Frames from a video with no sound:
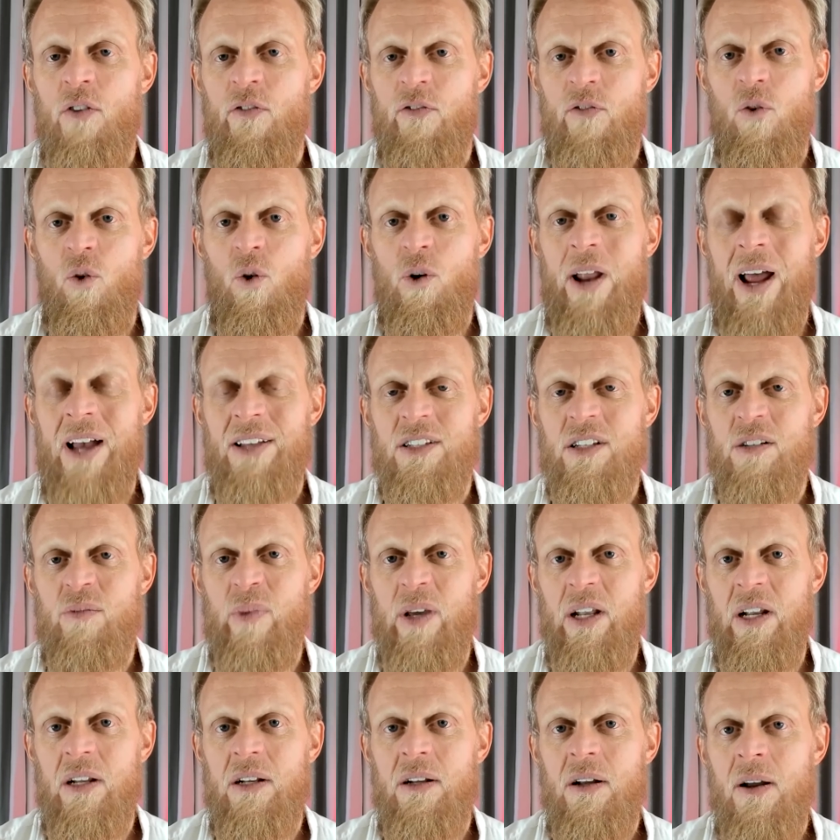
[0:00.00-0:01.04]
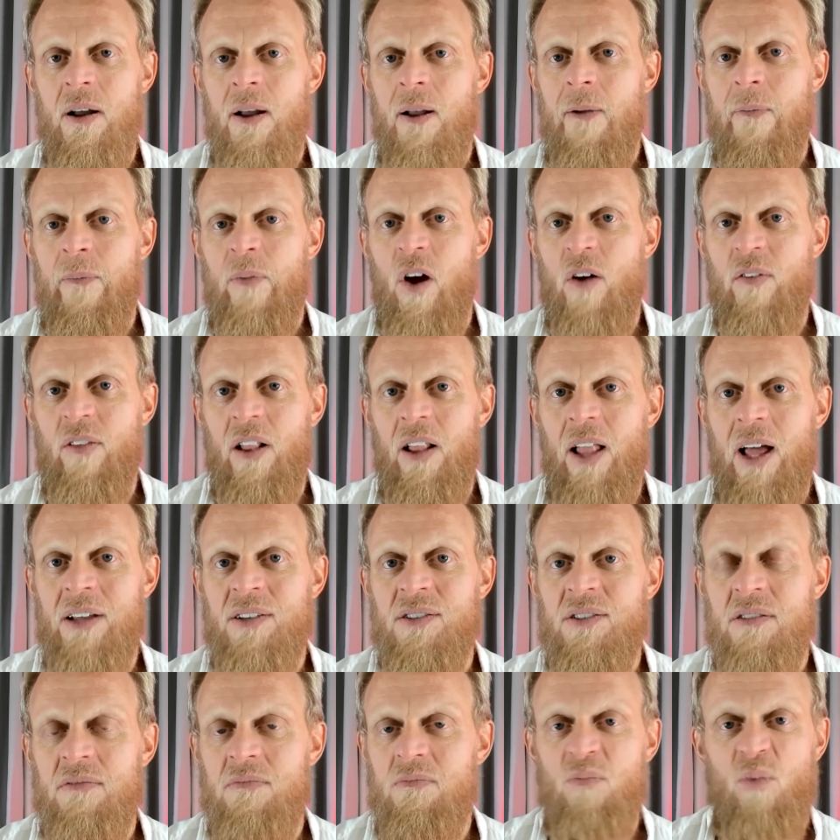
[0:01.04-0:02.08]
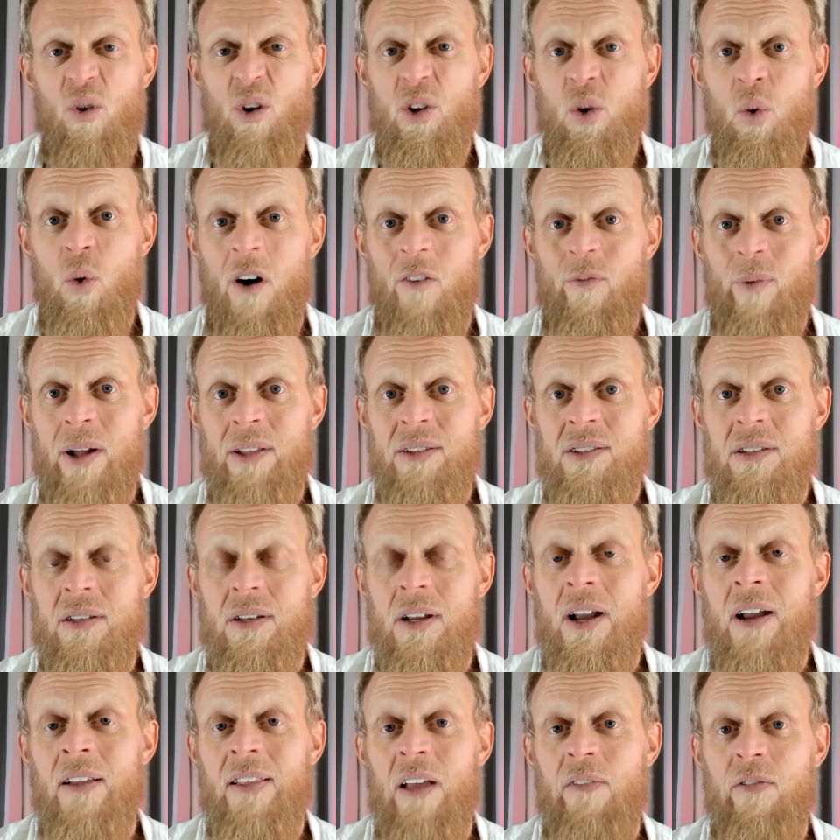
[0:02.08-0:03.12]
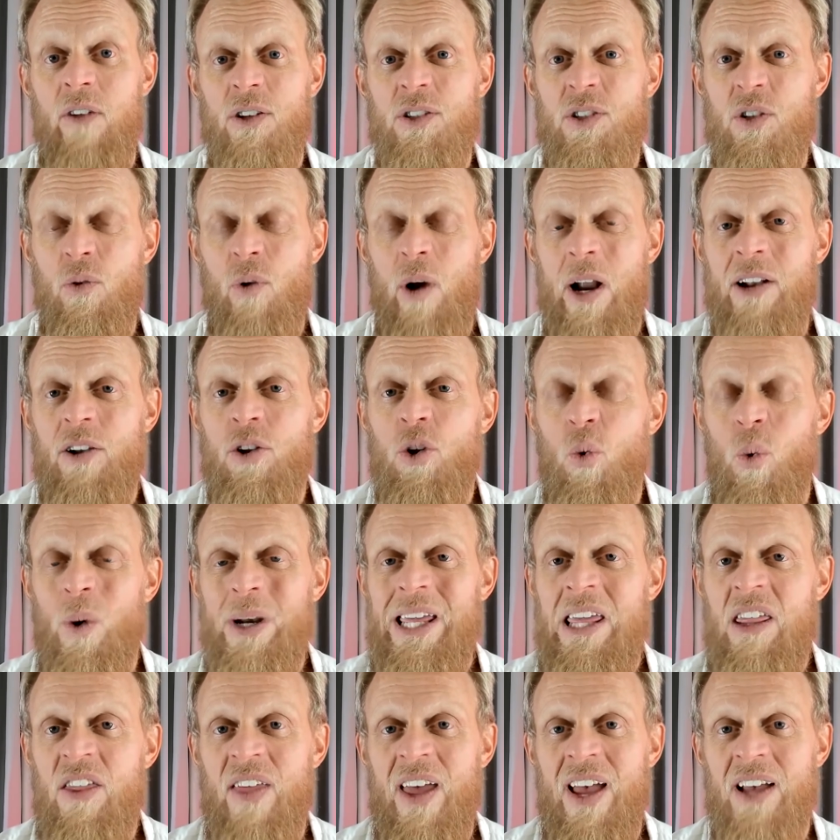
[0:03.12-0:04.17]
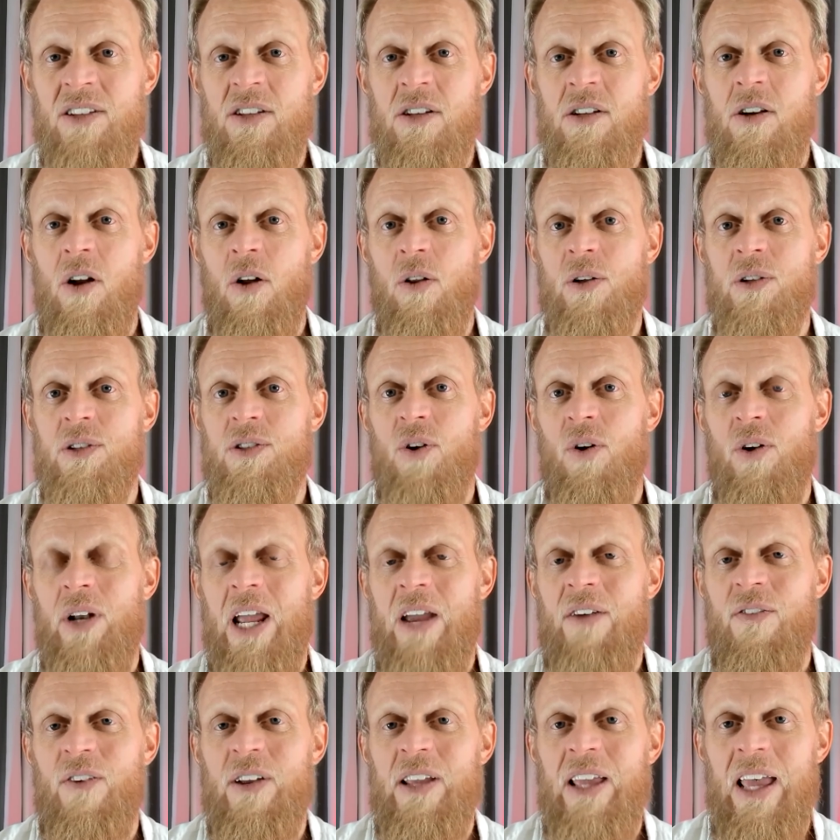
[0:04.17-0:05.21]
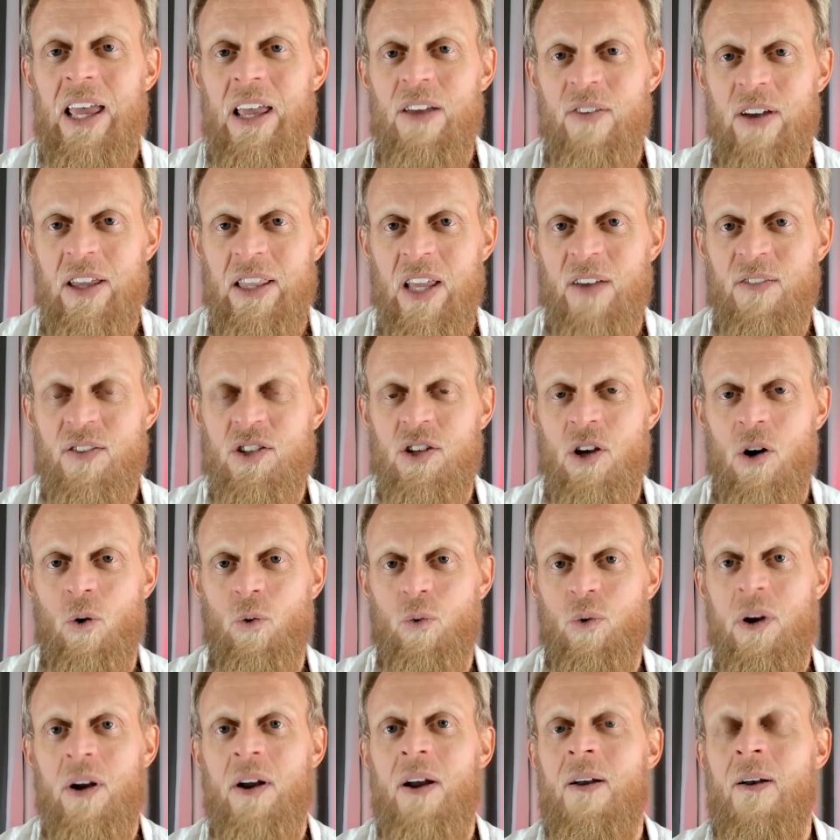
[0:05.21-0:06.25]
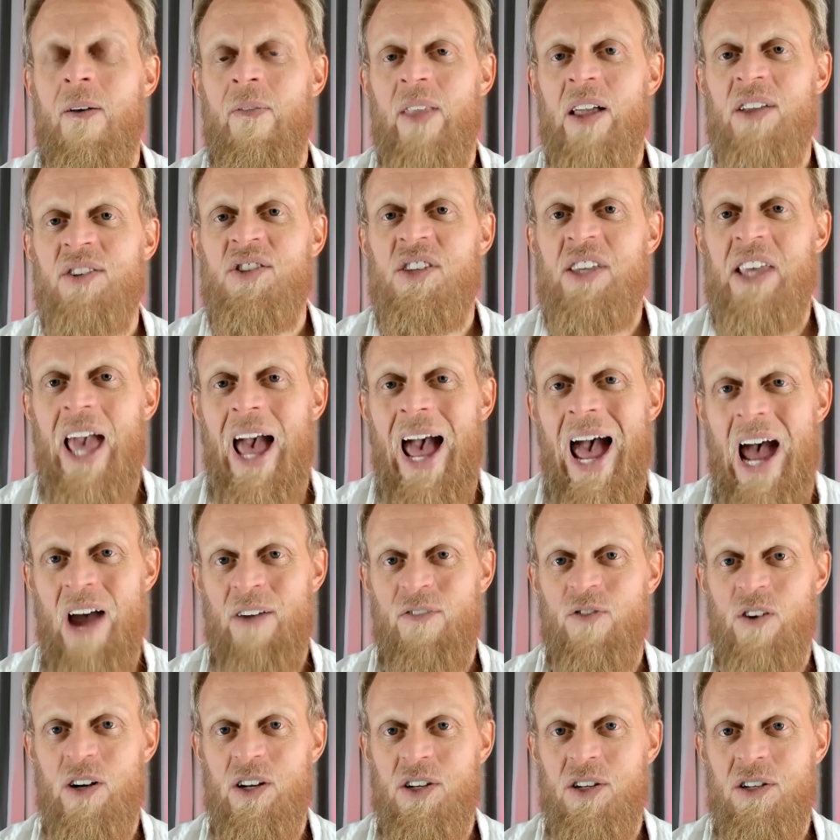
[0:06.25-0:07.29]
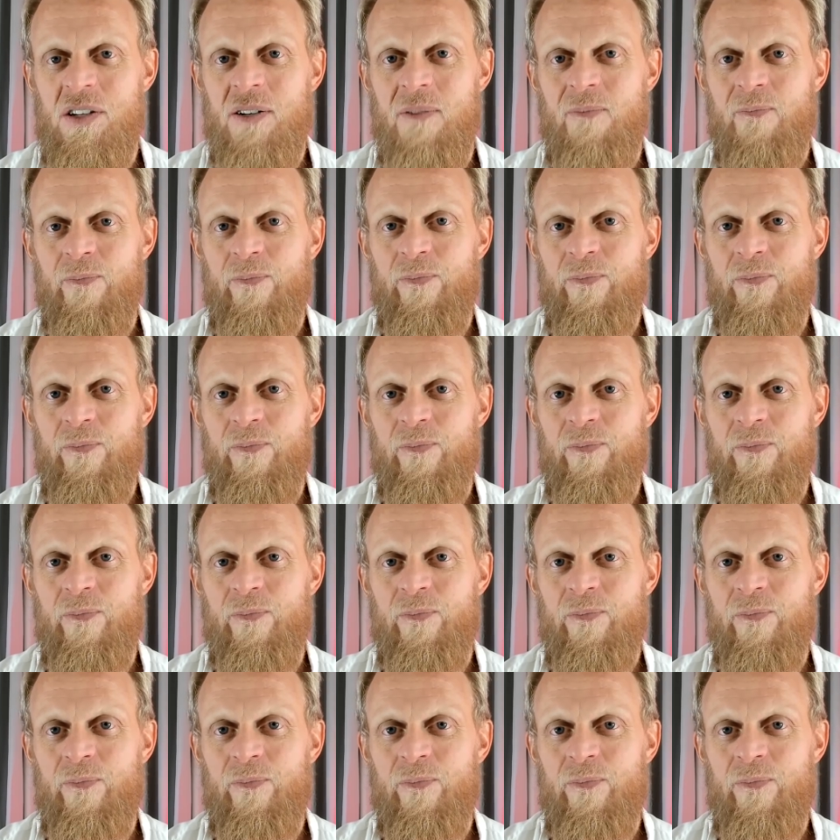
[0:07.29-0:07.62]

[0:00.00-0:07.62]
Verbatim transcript: Ford has admitted over the last, what, 12 months, they've lost around $20,000 on every EV they've sold. That's the average.